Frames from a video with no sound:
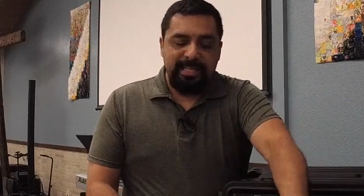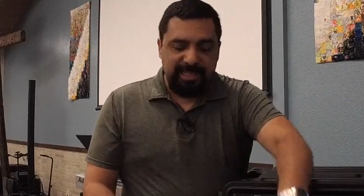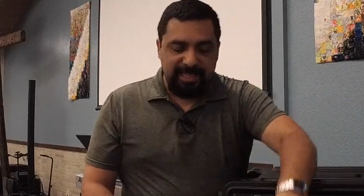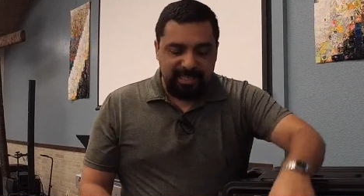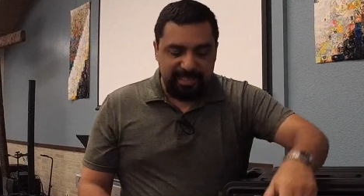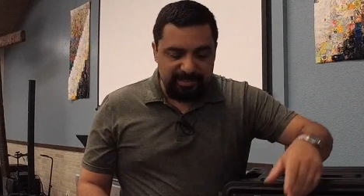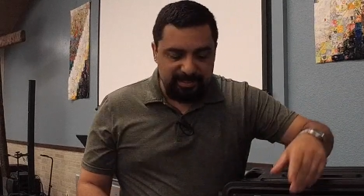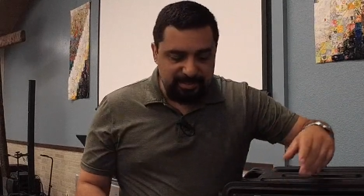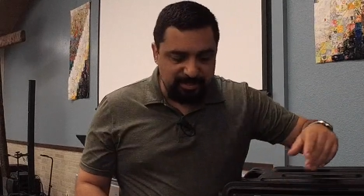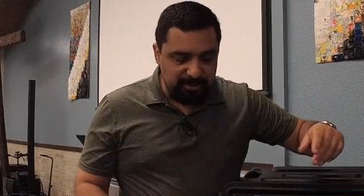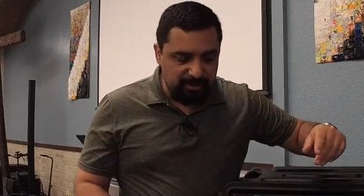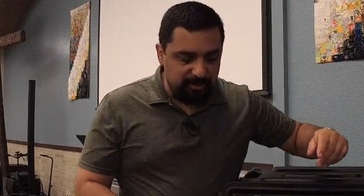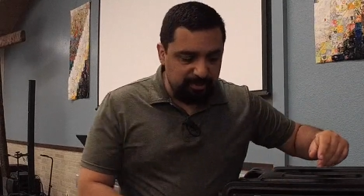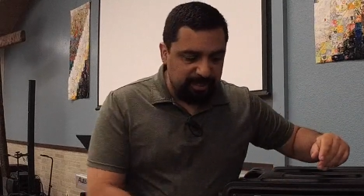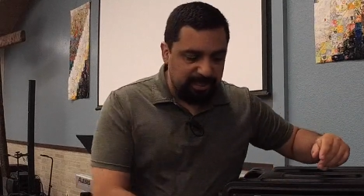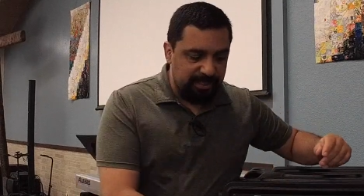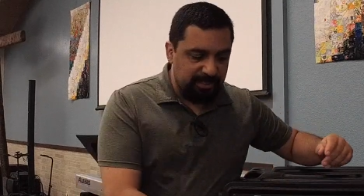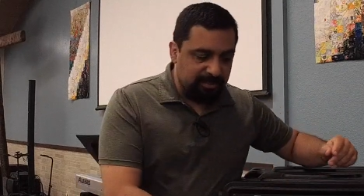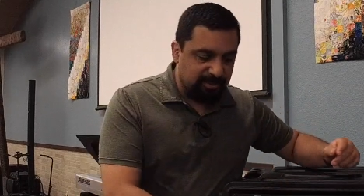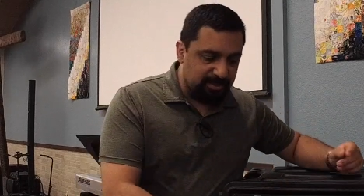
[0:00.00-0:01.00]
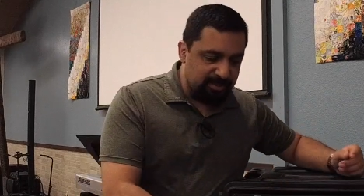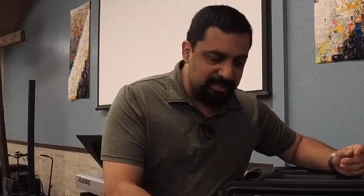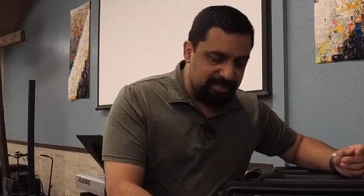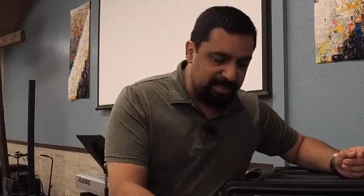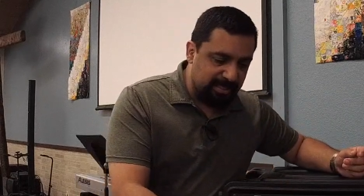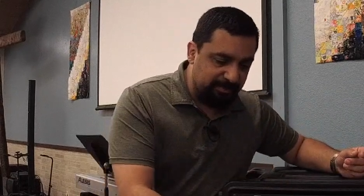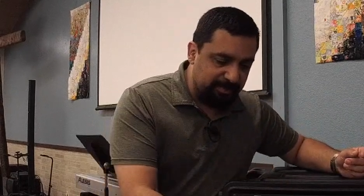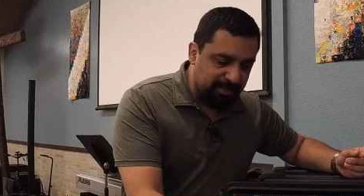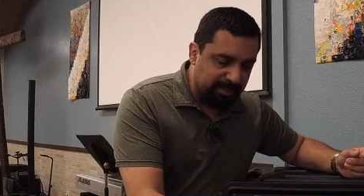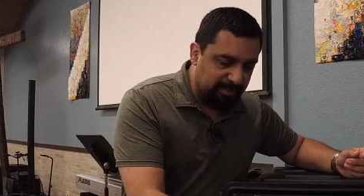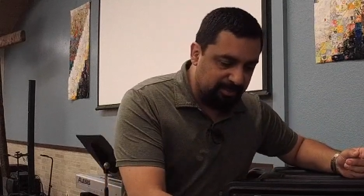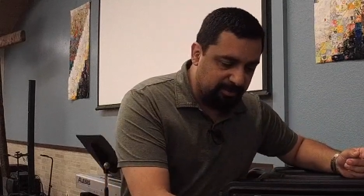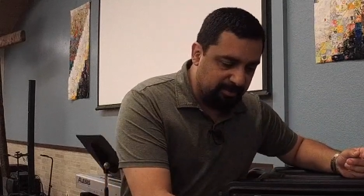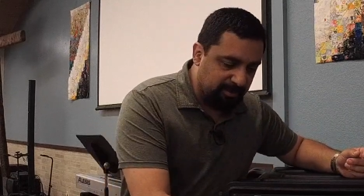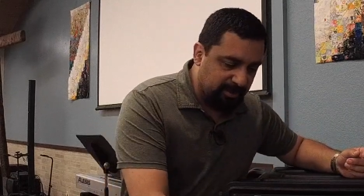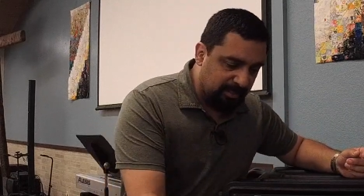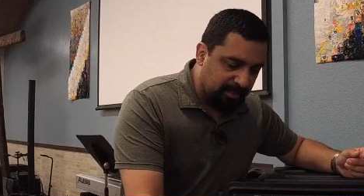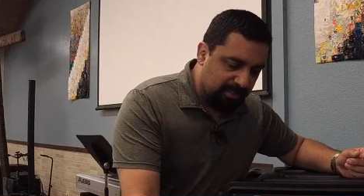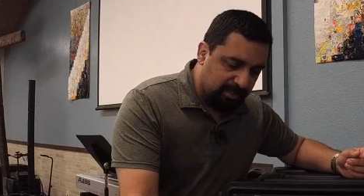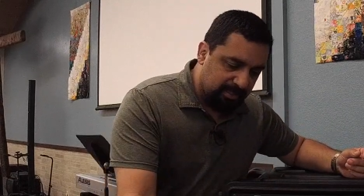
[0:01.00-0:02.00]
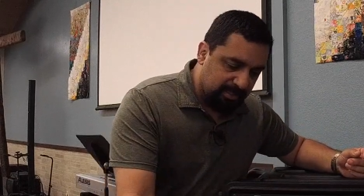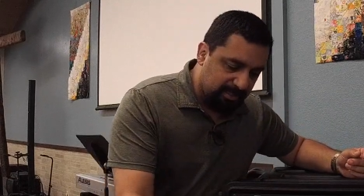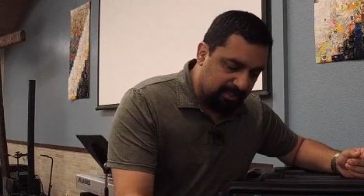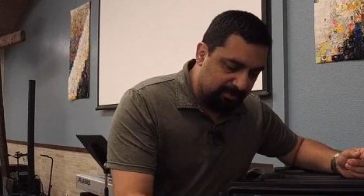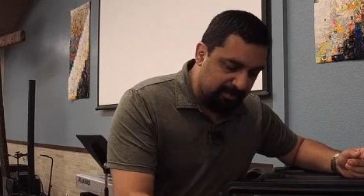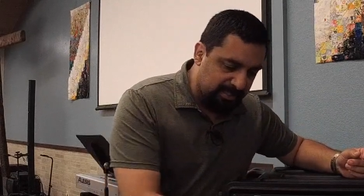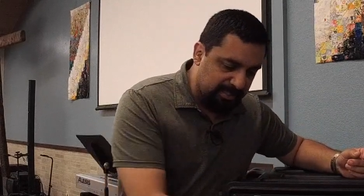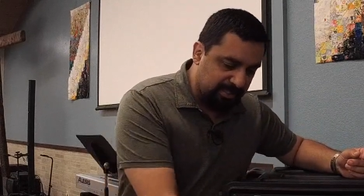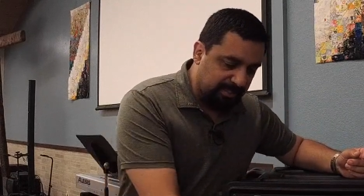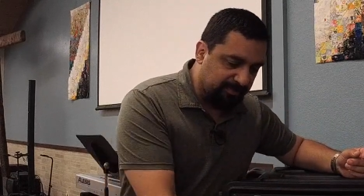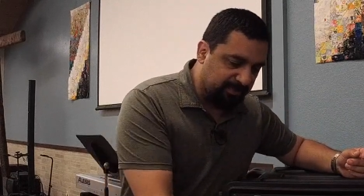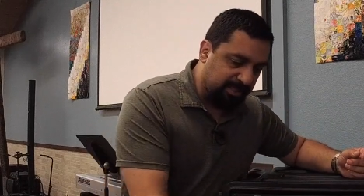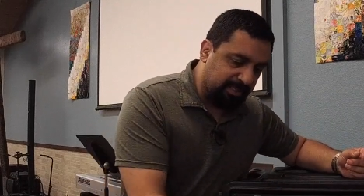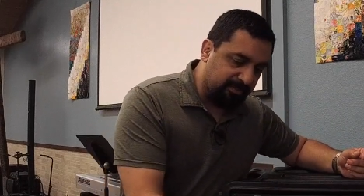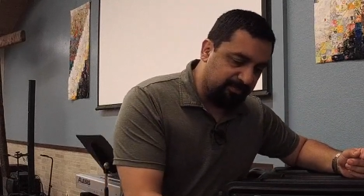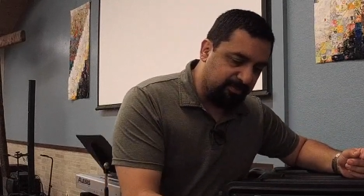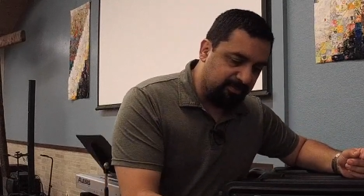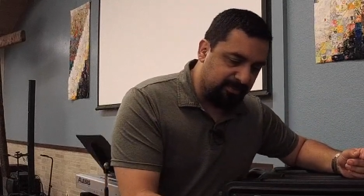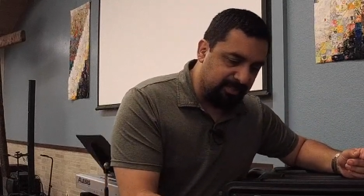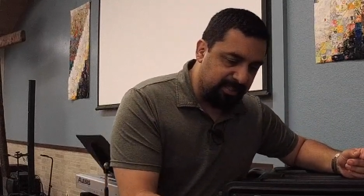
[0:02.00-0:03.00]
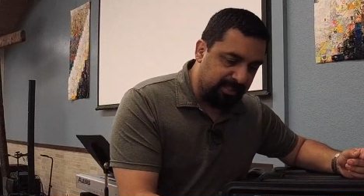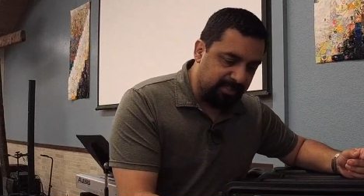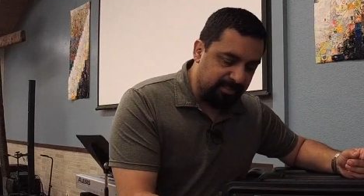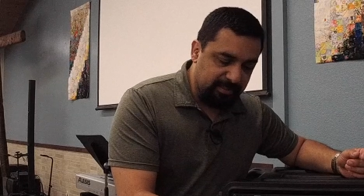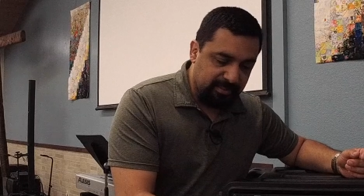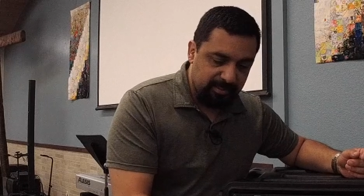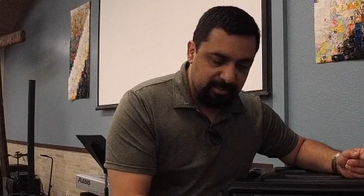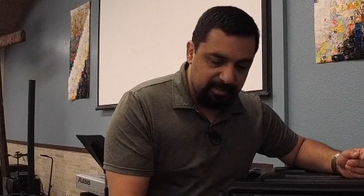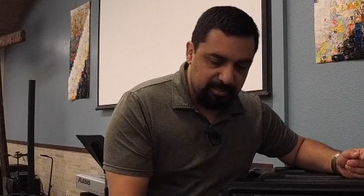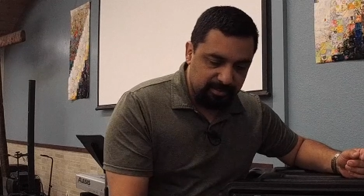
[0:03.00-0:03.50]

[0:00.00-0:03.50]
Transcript: And so in our setup here, let me see if I can find,